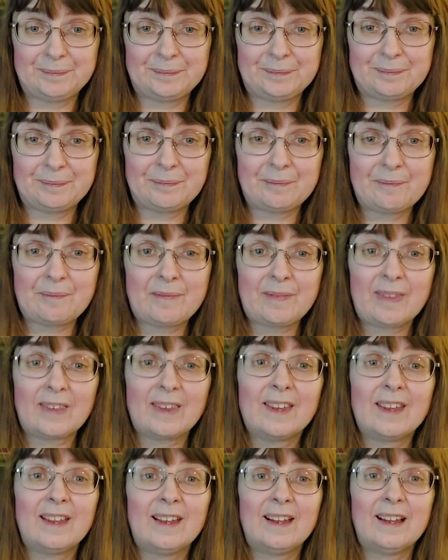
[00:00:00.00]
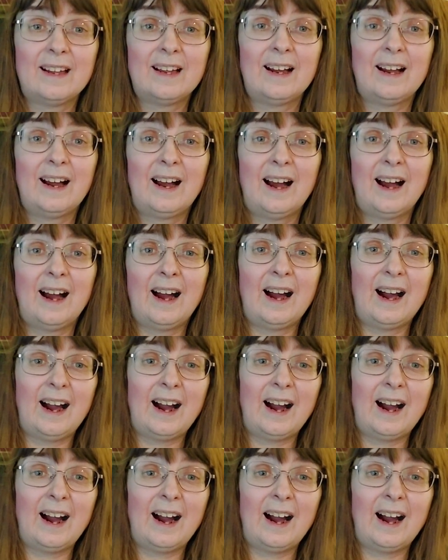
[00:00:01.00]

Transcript: (silence)